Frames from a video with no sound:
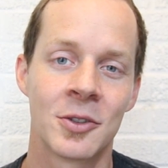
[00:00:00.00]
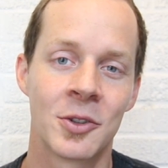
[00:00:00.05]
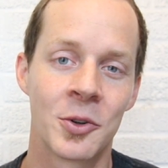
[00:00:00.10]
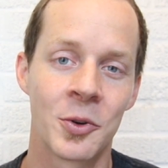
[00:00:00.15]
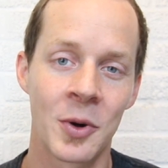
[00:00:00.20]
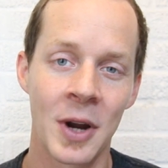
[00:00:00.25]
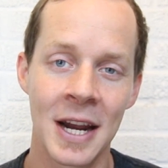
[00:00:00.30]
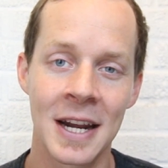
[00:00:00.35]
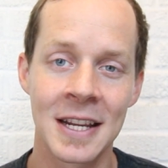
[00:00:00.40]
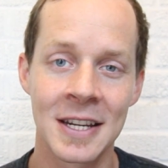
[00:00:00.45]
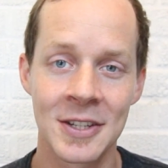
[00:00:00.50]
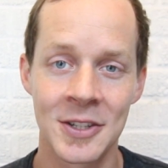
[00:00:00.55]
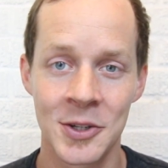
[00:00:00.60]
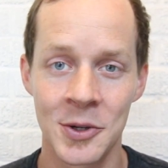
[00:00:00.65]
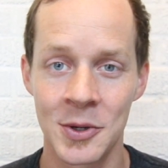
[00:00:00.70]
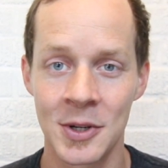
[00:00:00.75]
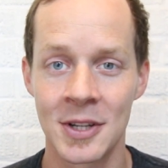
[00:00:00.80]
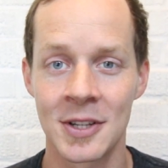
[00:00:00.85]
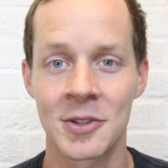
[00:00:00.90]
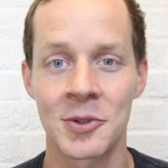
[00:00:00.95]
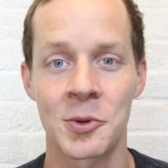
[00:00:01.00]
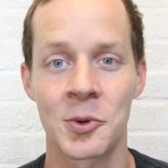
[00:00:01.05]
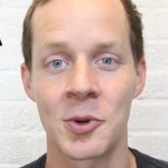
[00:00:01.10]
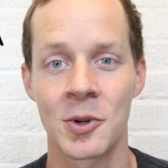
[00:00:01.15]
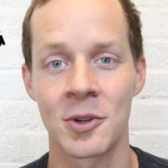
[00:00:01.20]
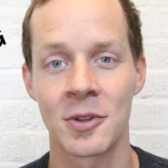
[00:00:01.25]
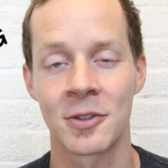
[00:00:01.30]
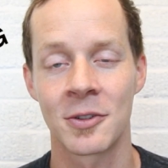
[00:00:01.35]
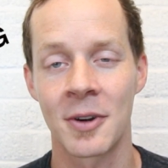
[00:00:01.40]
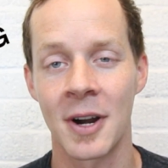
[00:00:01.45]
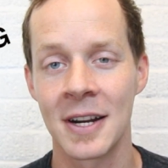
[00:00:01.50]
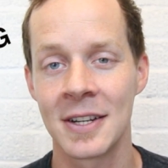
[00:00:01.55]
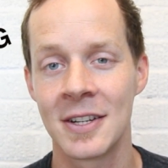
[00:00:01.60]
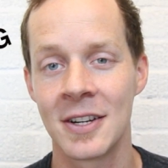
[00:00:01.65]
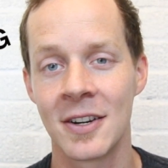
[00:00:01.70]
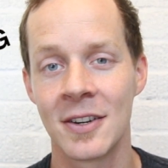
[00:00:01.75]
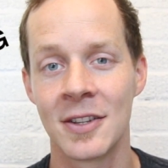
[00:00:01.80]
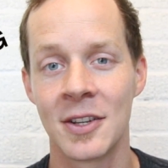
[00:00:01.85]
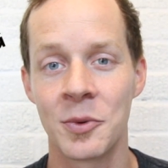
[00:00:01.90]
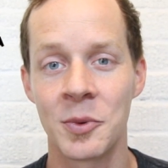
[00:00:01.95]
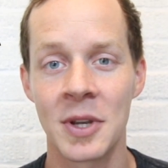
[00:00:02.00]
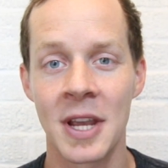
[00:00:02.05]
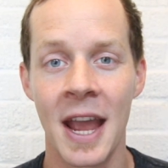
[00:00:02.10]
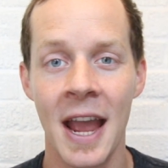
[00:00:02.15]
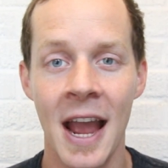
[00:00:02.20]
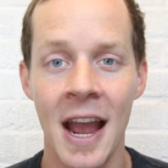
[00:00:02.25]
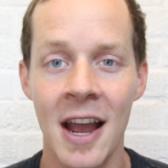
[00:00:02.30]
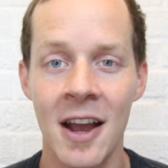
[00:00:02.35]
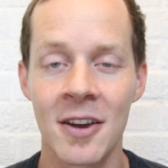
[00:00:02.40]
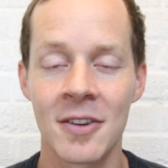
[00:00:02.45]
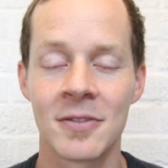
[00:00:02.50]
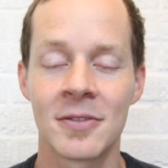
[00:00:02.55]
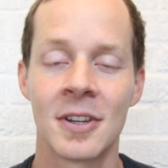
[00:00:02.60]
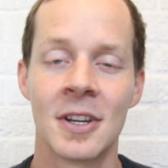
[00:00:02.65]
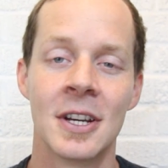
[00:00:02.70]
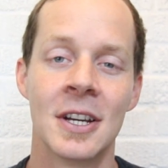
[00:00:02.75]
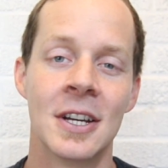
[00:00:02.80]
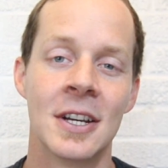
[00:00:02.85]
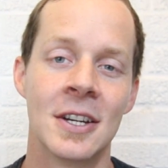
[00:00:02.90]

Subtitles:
grading students, or criteria that we have